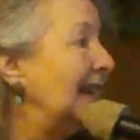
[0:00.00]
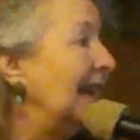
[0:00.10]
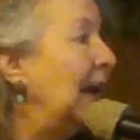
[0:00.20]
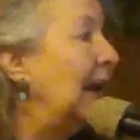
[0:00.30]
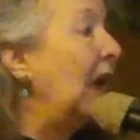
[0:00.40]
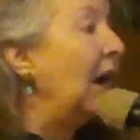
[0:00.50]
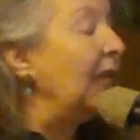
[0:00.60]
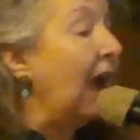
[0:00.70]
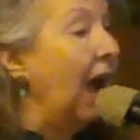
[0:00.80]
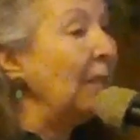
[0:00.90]
And
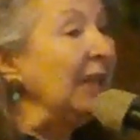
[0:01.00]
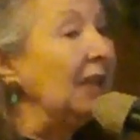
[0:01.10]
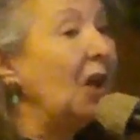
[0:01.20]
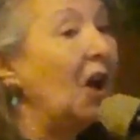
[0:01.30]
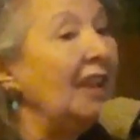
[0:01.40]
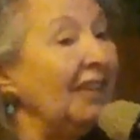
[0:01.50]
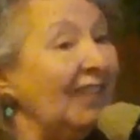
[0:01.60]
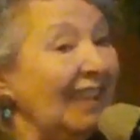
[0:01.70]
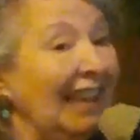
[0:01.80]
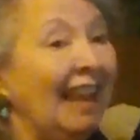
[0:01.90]
common law is
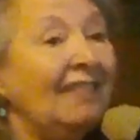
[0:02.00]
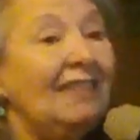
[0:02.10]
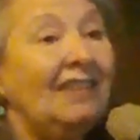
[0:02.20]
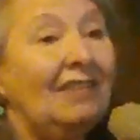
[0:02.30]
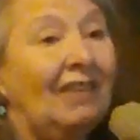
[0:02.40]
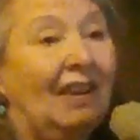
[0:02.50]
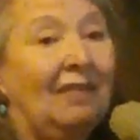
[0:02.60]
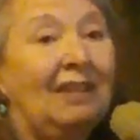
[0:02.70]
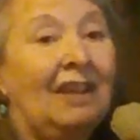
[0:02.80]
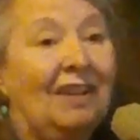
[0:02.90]
the essence
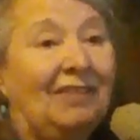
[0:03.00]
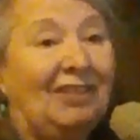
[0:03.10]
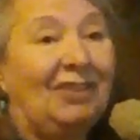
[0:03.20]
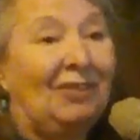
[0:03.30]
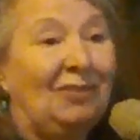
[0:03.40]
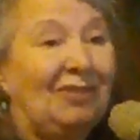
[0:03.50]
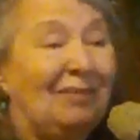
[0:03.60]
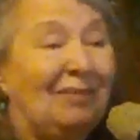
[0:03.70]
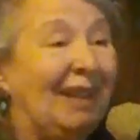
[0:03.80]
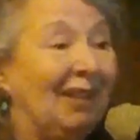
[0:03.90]
of the Constitution,
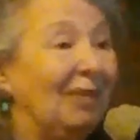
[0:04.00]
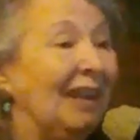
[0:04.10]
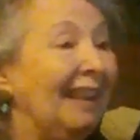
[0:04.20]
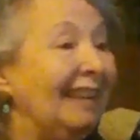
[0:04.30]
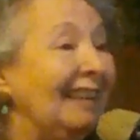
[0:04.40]
by the way.